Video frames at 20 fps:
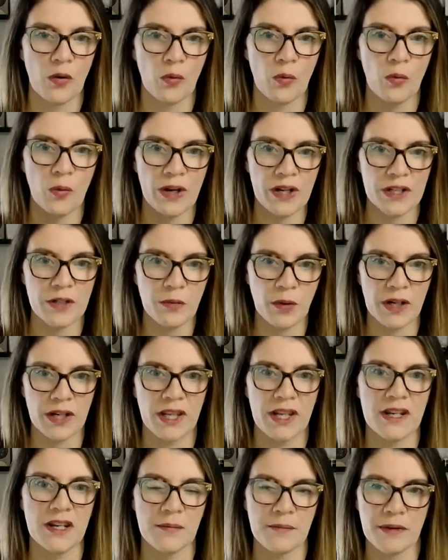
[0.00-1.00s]
where you want to
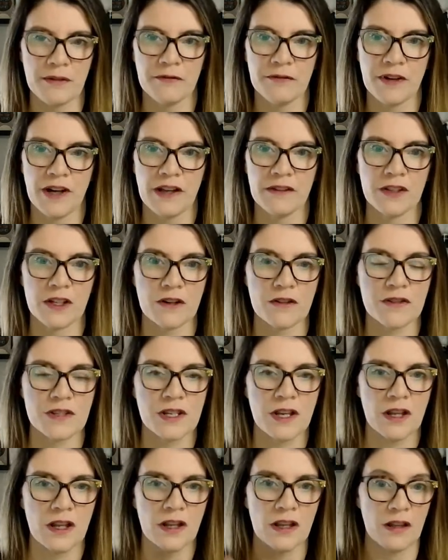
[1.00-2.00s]
end up in 5 years,
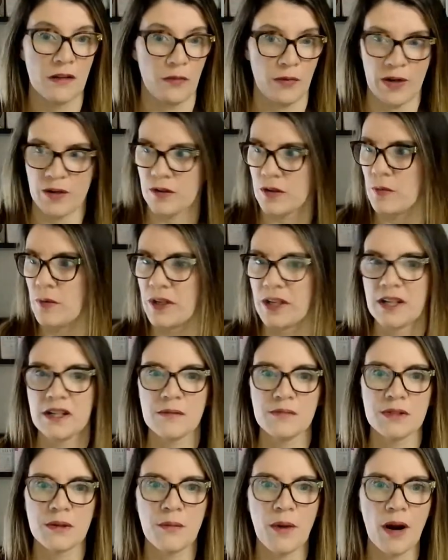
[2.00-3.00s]
where you want to end
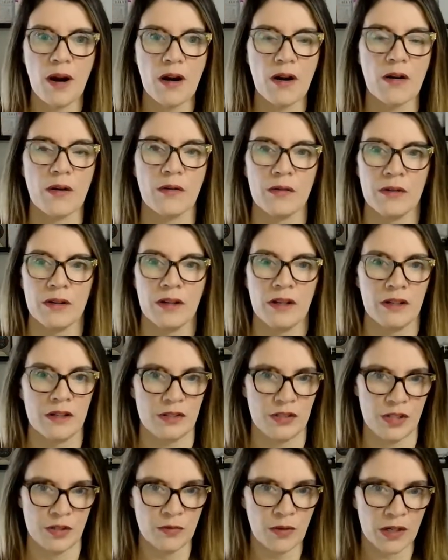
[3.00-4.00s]
up tomorrow.
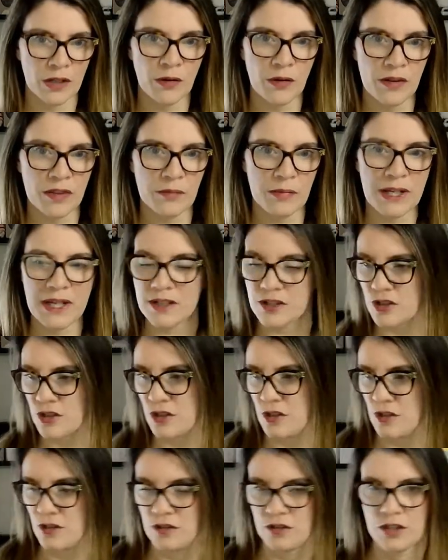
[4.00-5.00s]
Do you want to go to the
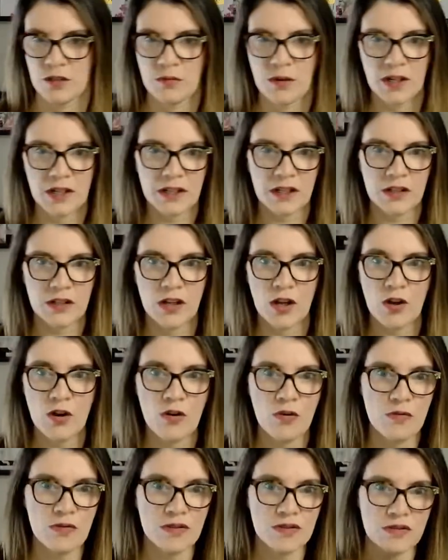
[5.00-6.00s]
beach? Do you want to
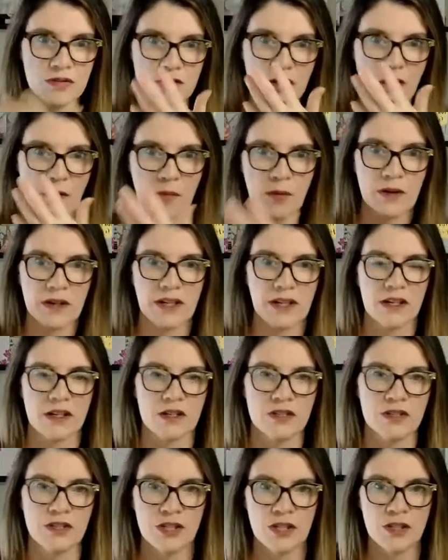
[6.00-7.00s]
go
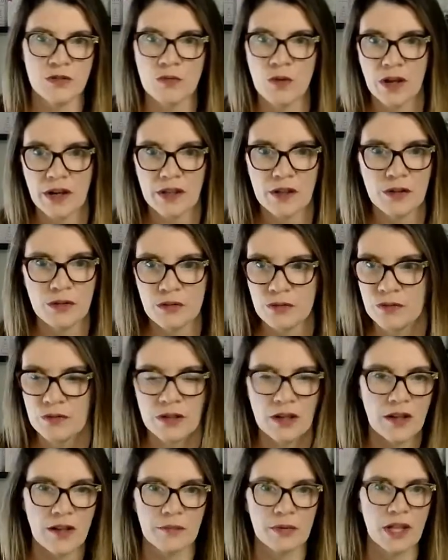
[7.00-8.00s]
snowboarding? Do you want to
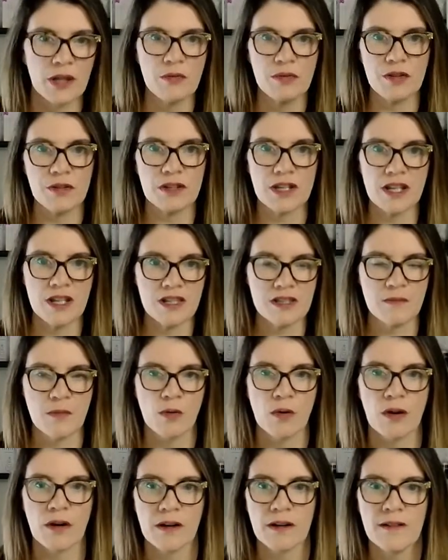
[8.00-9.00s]
play with your kids
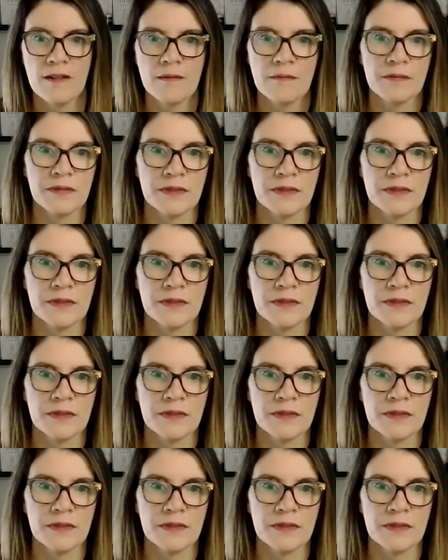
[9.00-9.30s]
more?